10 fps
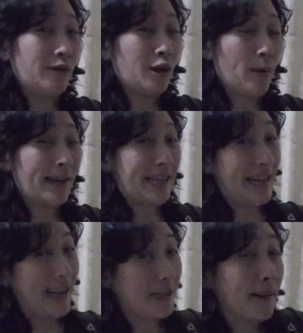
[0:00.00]
requests
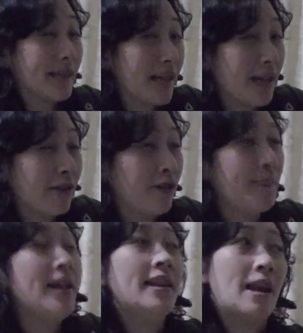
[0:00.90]
in this particular
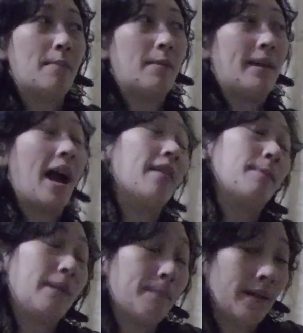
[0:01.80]
group. There may be
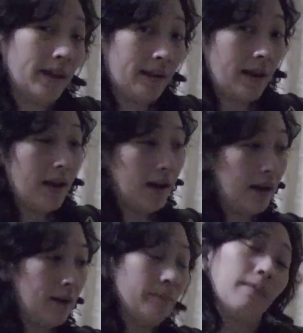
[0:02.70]
other people in
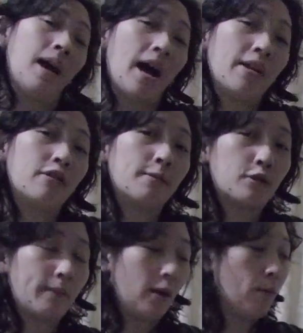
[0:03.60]
other groups
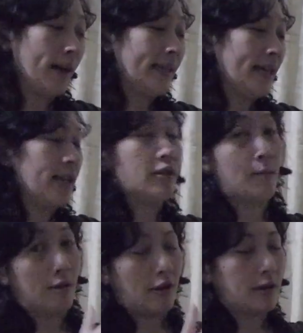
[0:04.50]
who may want it, so
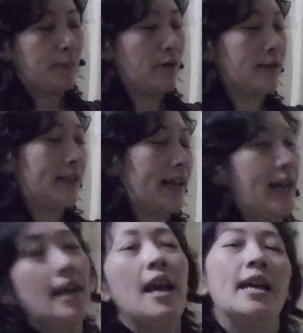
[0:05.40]
I'm
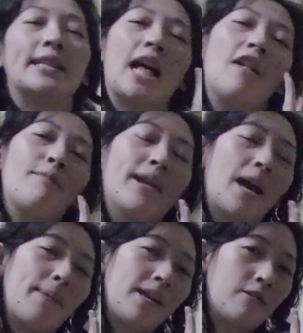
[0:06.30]
cross-posting.
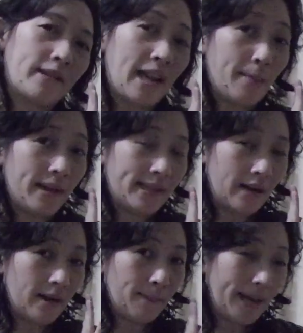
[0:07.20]
Self-pickup in Kota
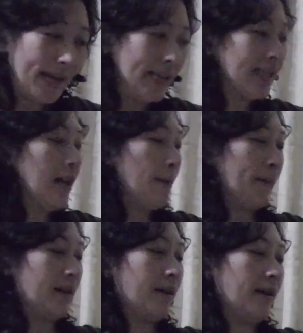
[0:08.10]
Damansara, please,
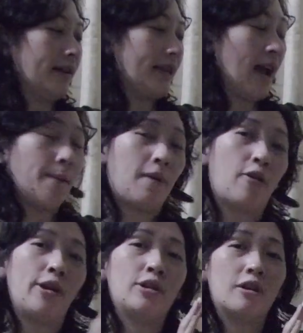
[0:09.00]
because I'm
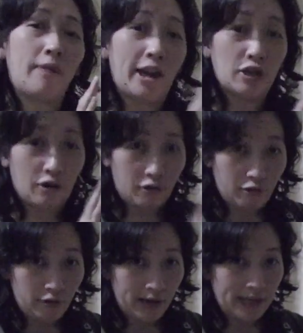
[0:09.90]
not going to arrange a
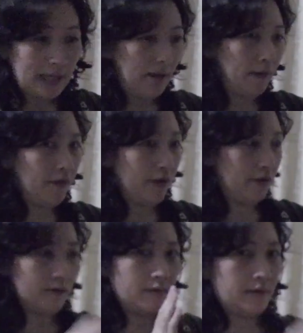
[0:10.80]
courier delivery for
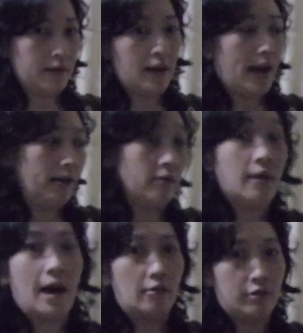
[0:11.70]
you. I don't
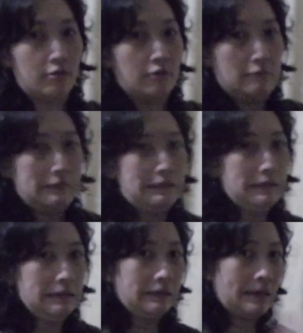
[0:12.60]
know how to
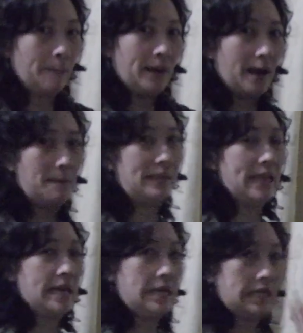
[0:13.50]
wrap it up and
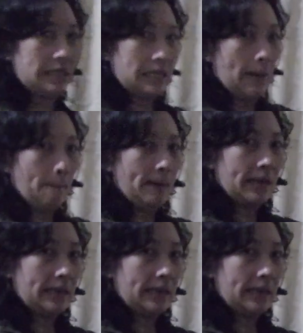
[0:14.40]
send this big